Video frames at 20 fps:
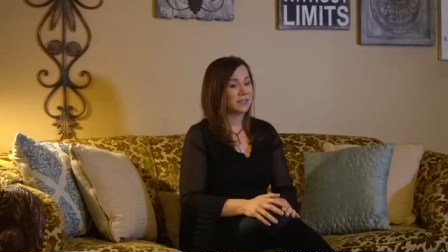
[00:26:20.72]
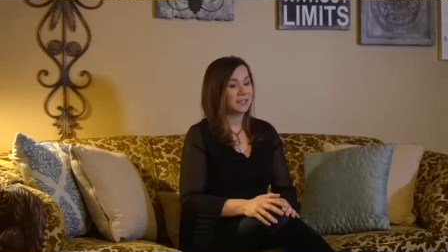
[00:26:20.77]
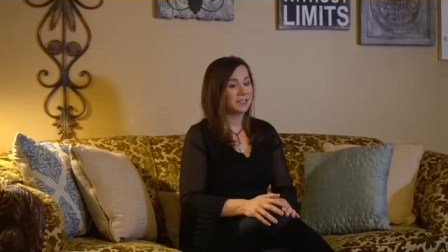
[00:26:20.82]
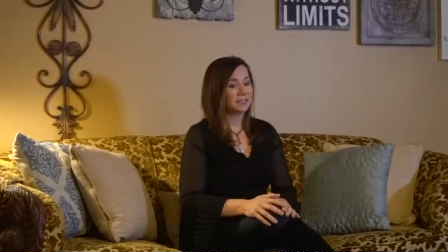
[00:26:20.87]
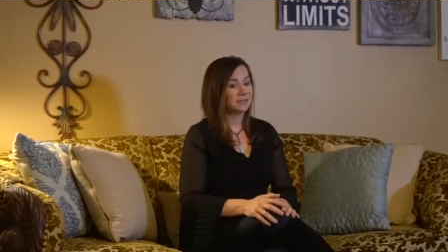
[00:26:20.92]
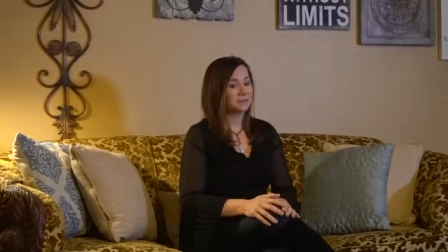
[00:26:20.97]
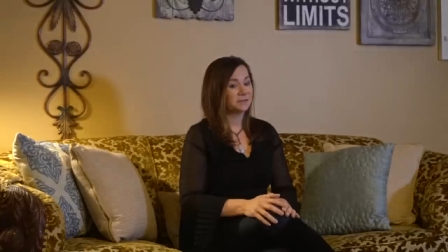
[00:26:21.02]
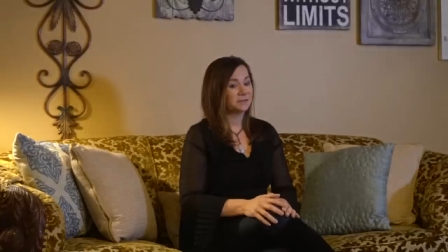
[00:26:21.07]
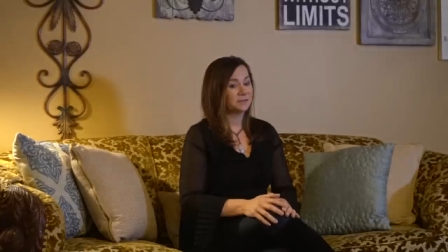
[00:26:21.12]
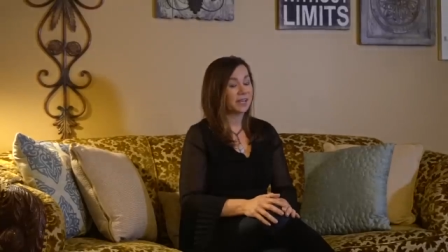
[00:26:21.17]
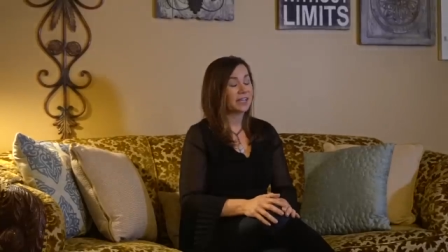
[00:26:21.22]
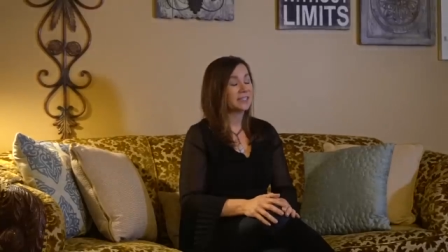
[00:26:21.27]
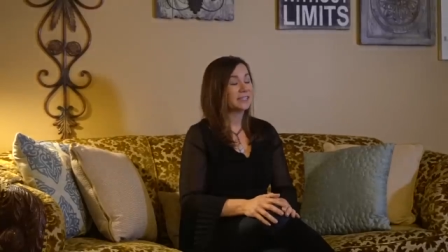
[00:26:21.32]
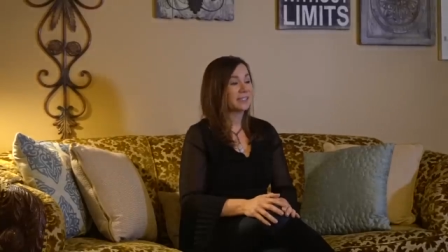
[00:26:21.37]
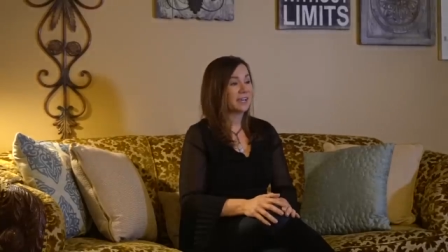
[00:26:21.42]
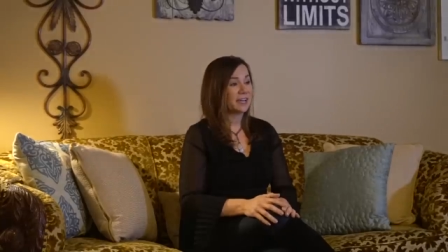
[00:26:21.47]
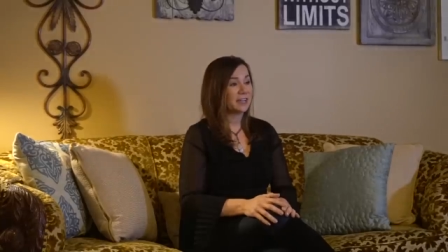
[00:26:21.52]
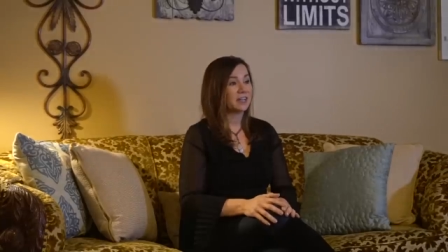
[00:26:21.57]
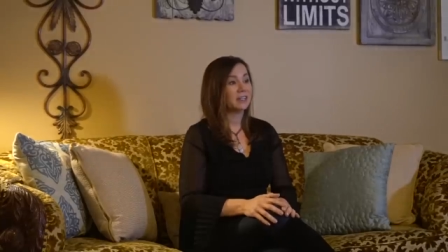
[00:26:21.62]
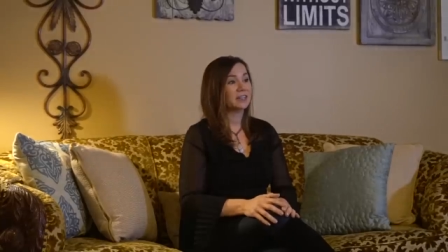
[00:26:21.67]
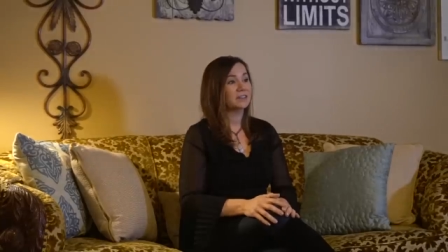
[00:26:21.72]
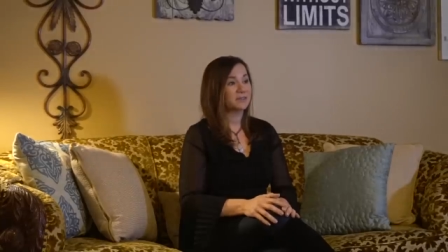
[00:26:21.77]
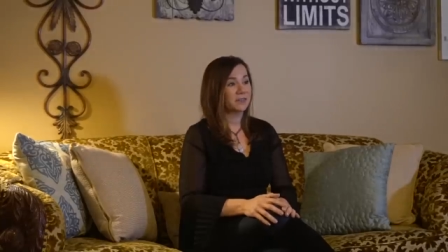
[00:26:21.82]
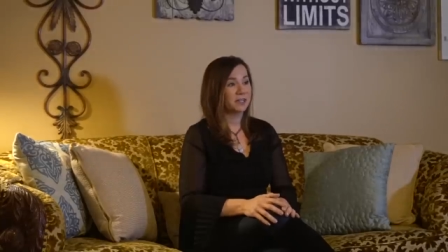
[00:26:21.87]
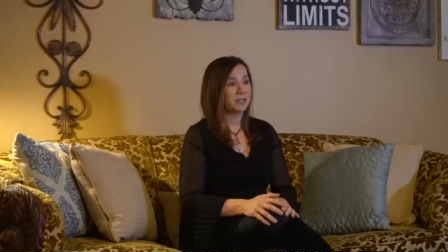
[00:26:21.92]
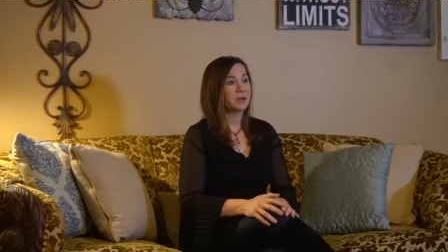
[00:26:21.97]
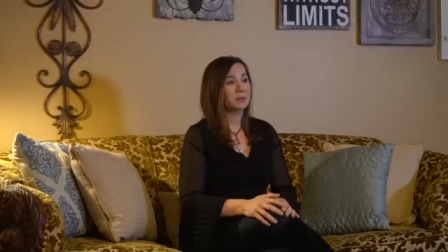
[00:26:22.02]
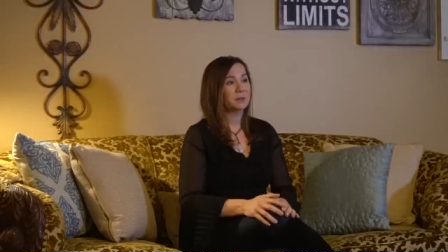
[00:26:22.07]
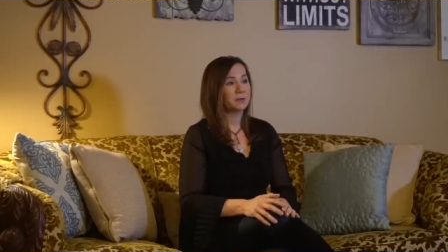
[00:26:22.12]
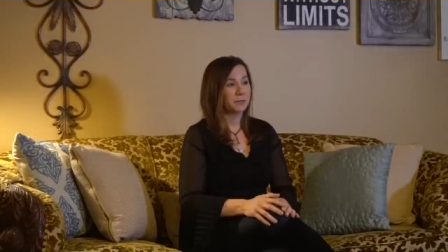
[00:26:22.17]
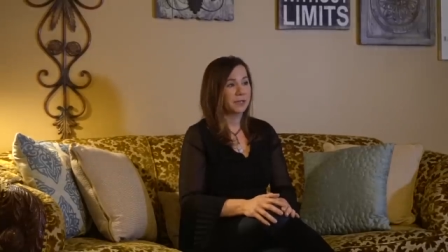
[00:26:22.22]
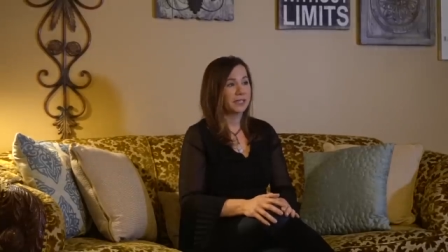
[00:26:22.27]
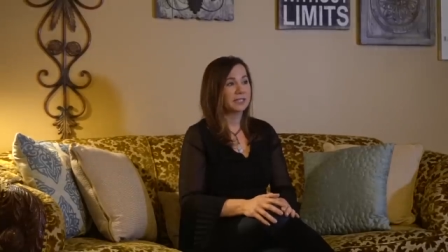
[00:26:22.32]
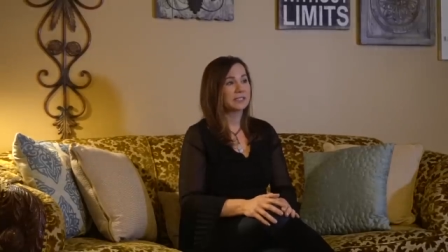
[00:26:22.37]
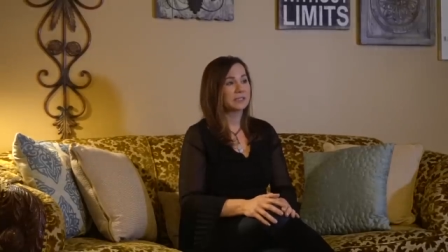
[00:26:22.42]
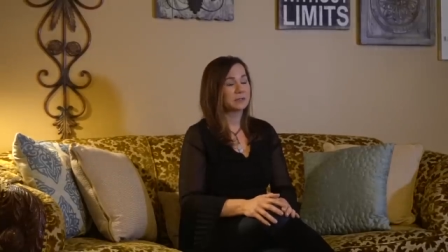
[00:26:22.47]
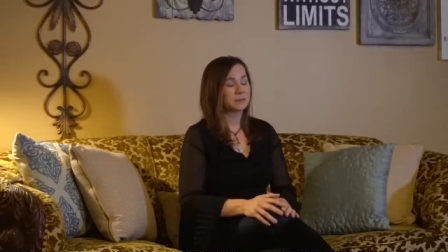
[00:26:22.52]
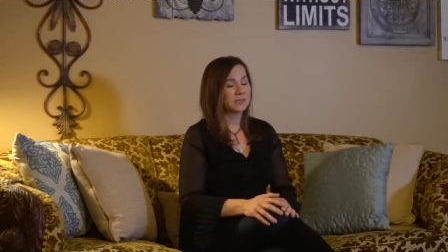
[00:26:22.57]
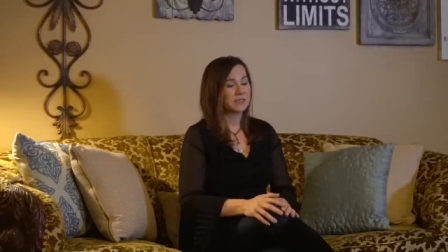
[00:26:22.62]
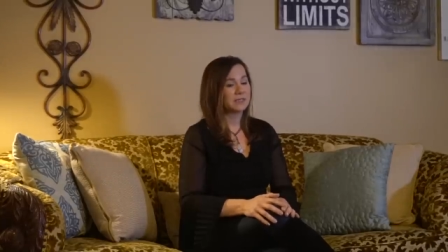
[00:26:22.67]
um, I sat on it for a couple of
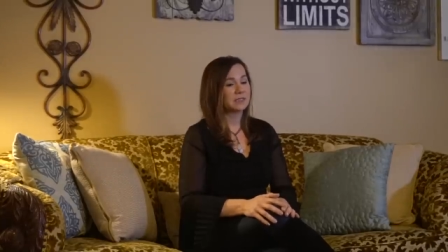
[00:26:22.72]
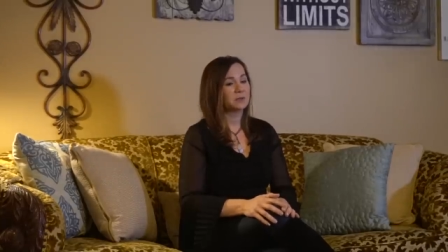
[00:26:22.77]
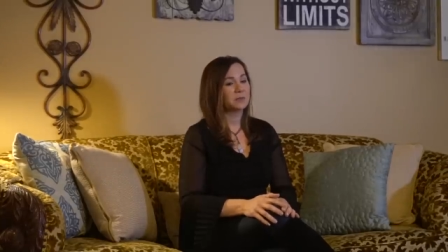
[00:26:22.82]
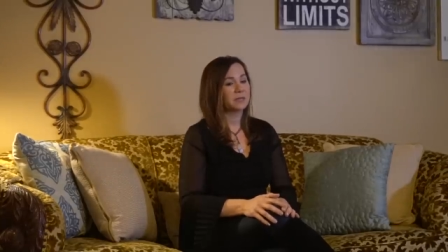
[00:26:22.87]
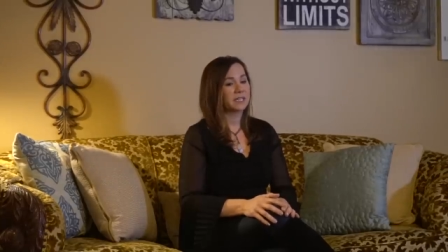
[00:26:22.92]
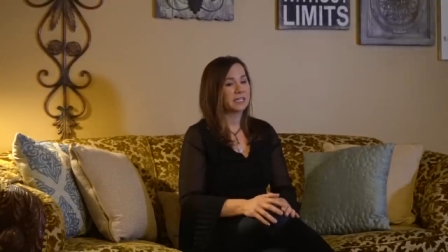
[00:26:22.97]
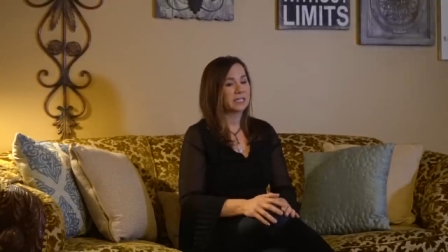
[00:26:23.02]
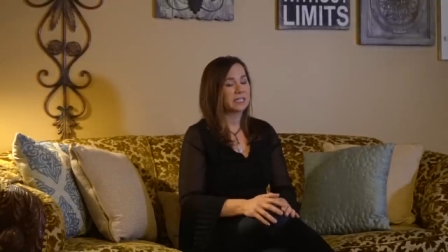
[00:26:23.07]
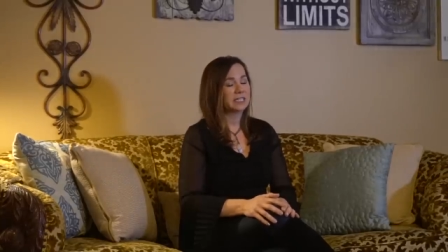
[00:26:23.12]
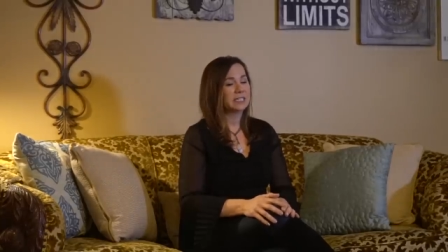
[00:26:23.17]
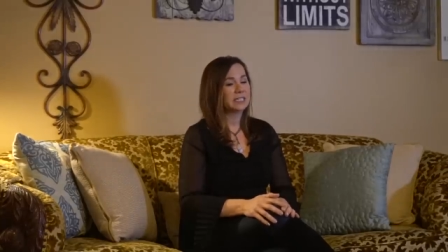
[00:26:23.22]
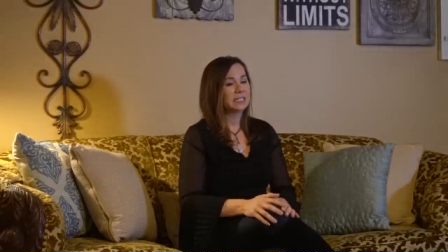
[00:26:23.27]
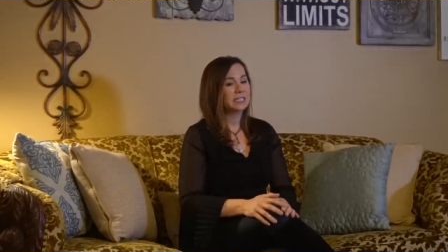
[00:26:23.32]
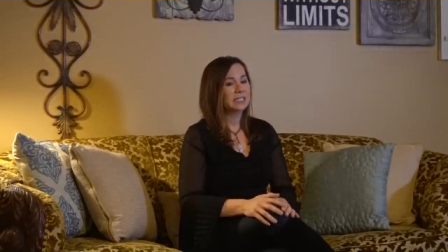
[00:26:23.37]
weeks. It was so big.